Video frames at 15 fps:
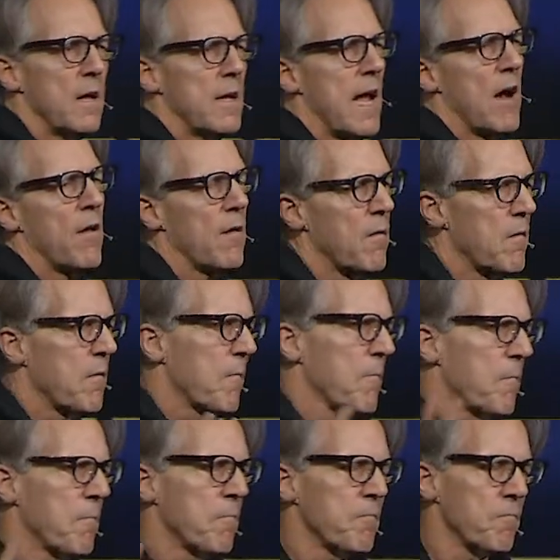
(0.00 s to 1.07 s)
Now,
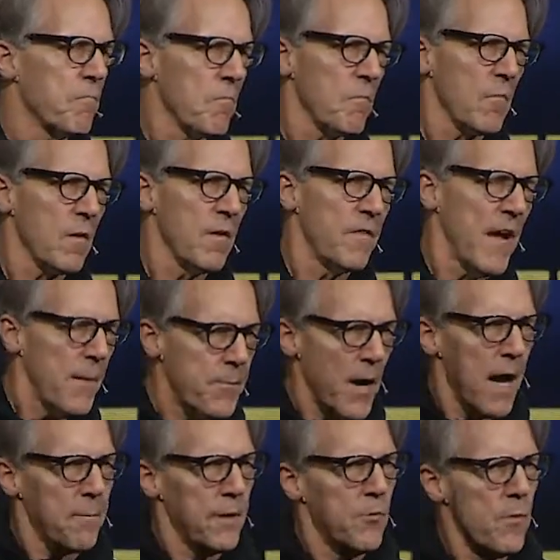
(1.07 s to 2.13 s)
they
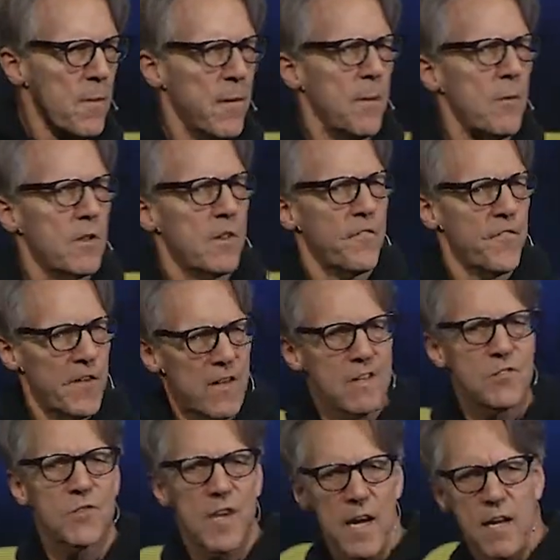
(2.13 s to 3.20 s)
probably remembered the
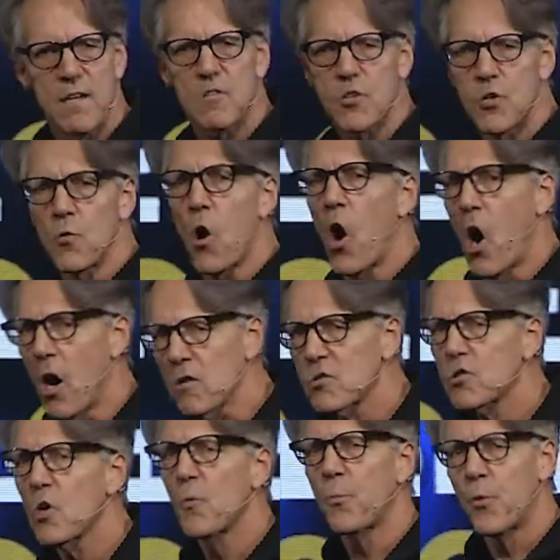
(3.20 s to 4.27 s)
Philistines who
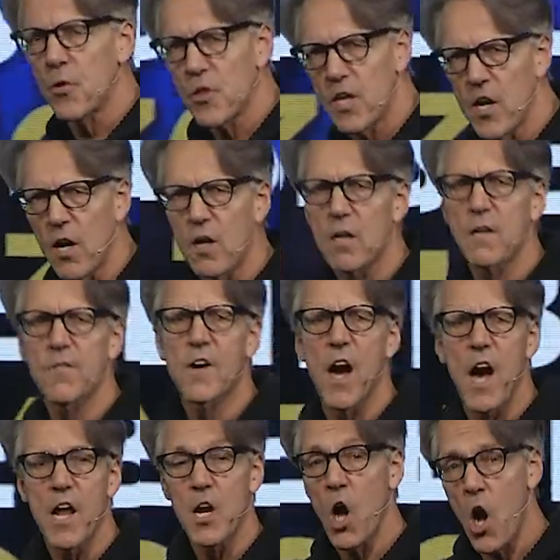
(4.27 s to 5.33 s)
also put the Ark of
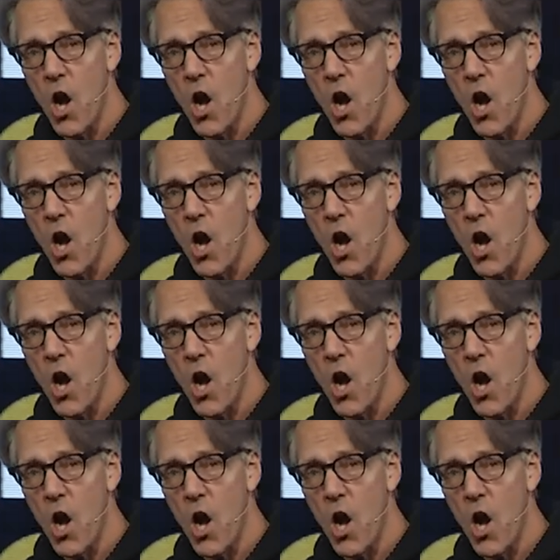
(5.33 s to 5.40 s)
God